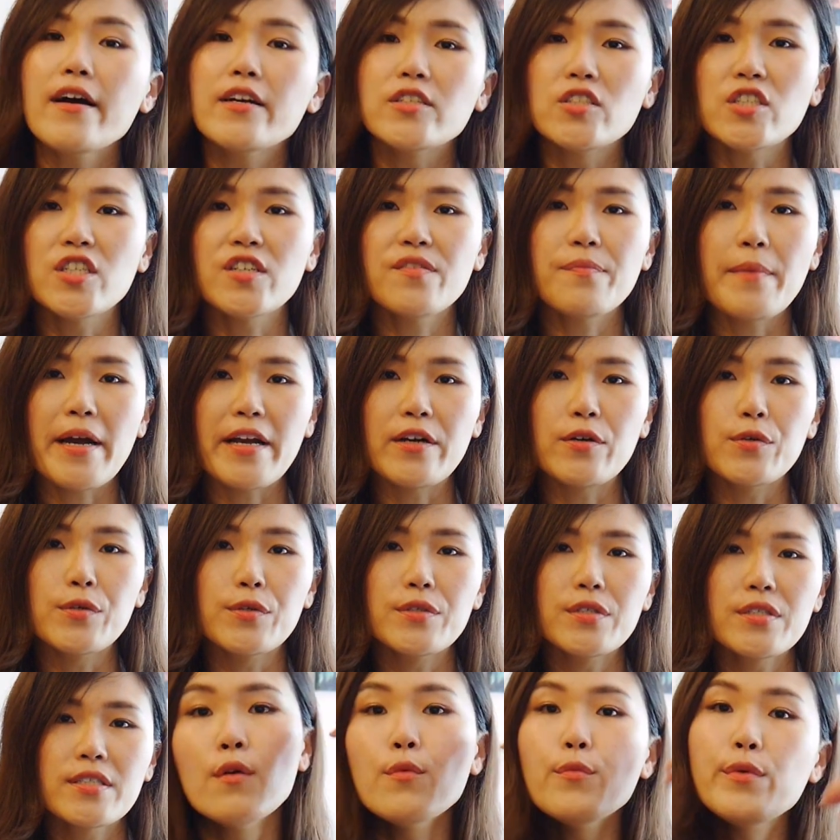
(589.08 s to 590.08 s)
I achieve my
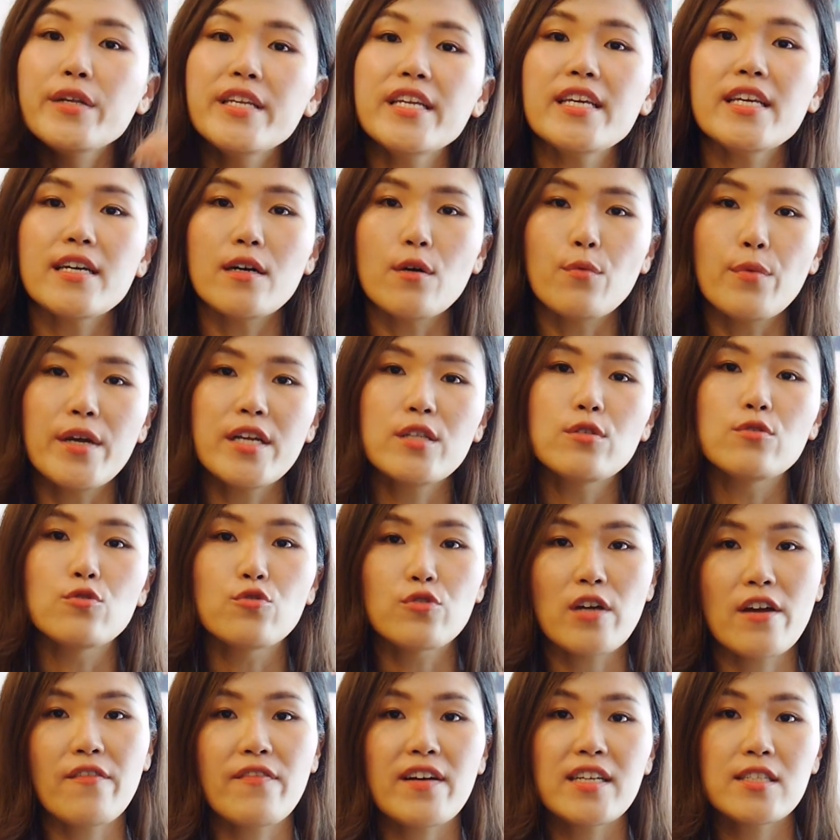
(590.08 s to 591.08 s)
goals. We need a way to
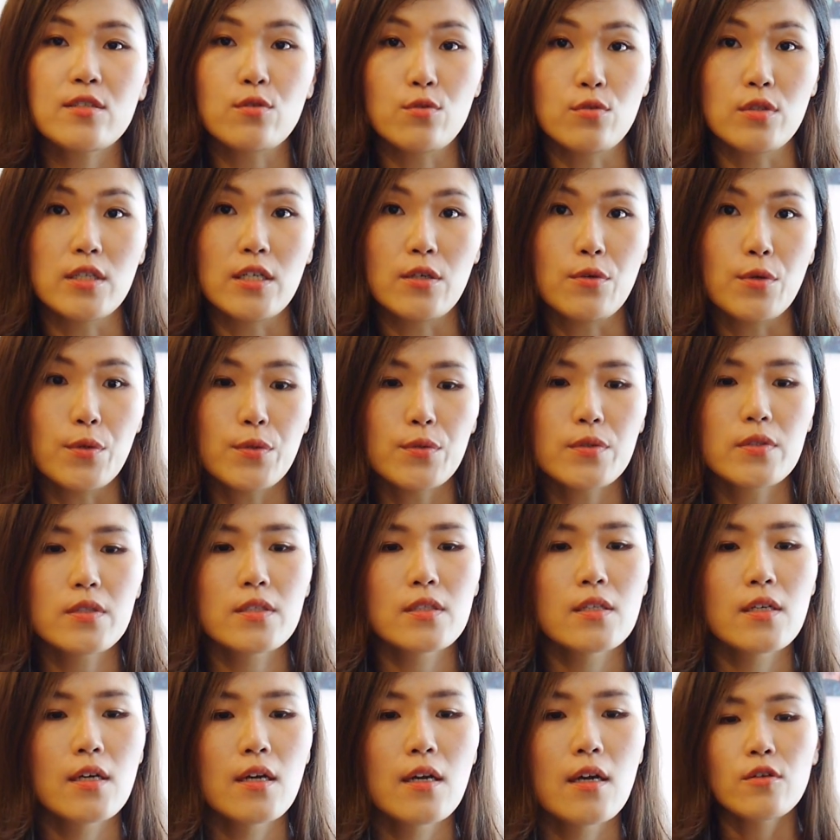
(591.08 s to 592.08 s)
drive us to the goals.